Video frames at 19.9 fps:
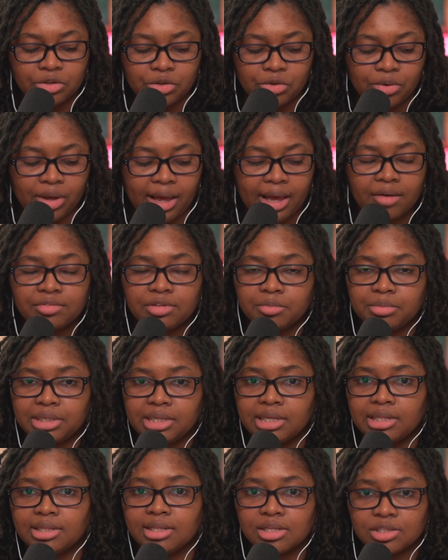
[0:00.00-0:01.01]
you have to be
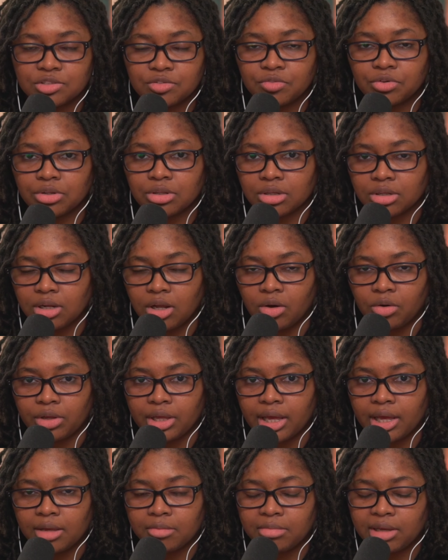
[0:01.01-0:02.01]
in this for the long
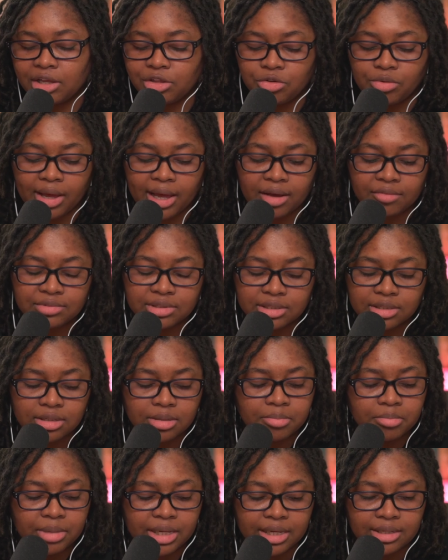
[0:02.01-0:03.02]
game, and you have to
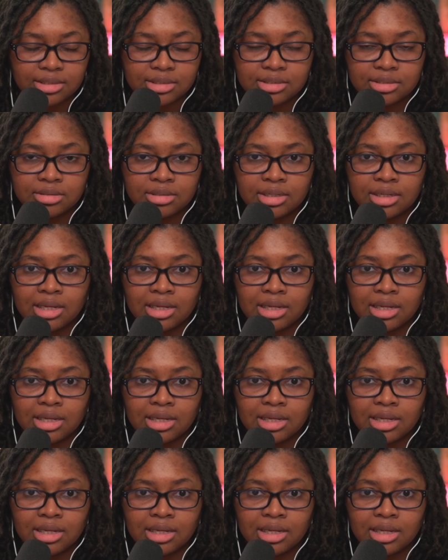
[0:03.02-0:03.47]
commit